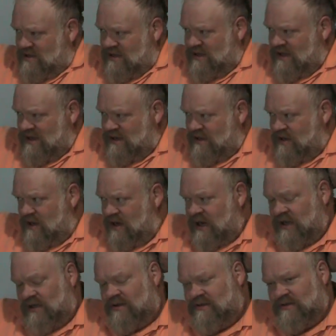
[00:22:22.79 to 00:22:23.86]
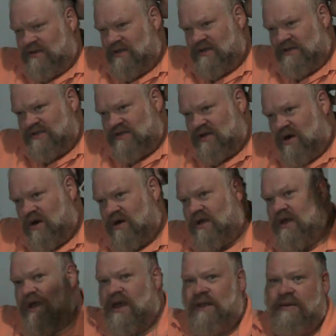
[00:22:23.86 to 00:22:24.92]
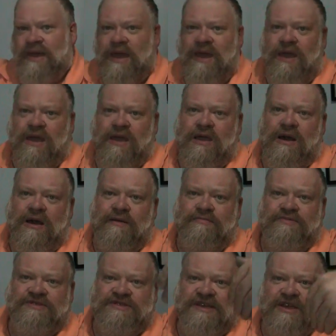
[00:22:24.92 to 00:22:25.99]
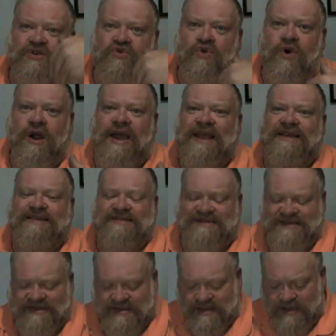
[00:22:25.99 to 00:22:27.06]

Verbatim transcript: and they the star came. Hey, come see Christ,